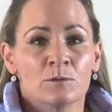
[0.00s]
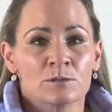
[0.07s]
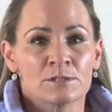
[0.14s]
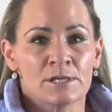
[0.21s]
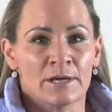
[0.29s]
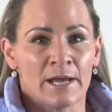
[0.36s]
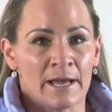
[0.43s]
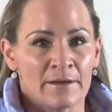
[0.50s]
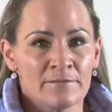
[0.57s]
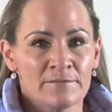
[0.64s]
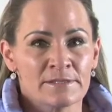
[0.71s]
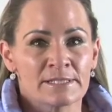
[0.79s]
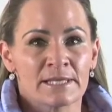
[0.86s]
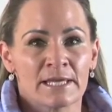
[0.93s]
also have
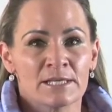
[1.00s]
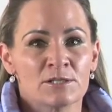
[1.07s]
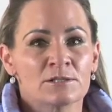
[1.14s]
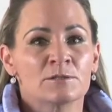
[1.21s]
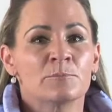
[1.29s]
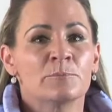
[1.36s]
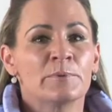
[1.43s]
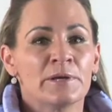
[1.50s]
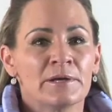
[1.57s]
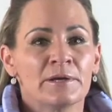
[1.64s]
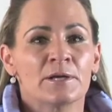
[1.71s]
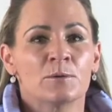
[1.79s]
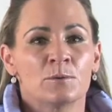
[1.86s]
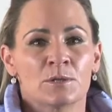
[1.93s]
scheduled
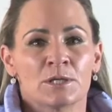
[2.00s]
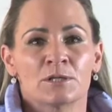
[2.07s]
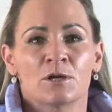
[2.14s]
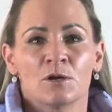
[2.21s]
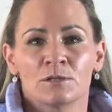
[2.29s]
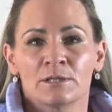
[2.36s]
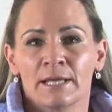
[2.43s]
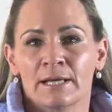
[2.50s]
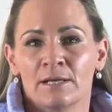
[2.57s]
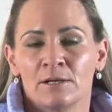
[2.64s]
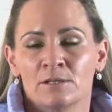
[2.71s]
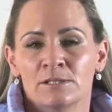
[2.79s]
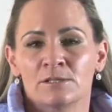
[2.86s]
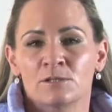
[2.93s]
pre-recorded contact
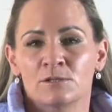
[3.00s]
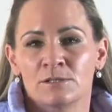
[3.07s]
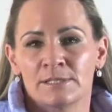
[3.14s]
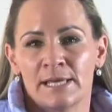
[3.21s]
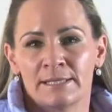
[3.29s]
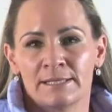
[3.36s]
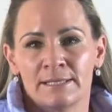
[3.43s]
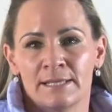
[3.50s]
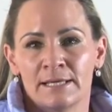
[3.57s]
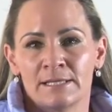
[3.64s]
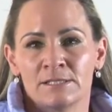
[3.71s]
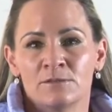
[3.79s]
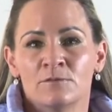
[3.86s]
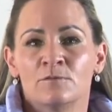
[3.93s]
classes on
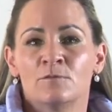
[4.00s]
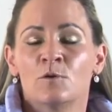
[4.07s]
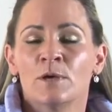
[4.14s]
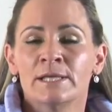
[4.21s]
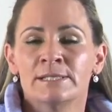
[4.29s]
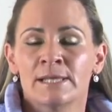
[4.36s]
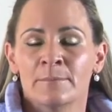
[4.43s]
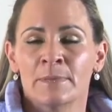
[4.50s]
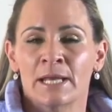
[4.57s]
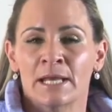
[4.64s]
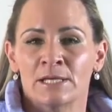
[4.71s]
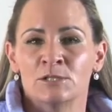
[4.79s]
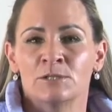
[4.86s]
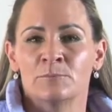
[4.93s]
Saturdays for
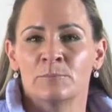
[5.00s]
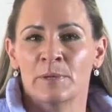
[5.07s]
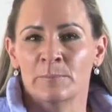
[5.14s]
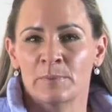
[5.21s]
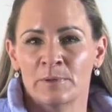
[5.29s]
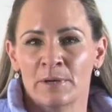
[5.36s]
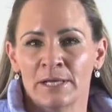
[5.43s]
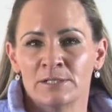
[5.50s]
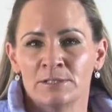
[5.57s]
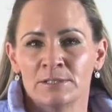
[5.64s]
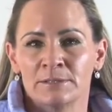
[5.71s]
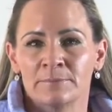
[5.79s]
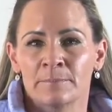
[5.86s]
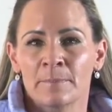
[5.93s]
examination preparation.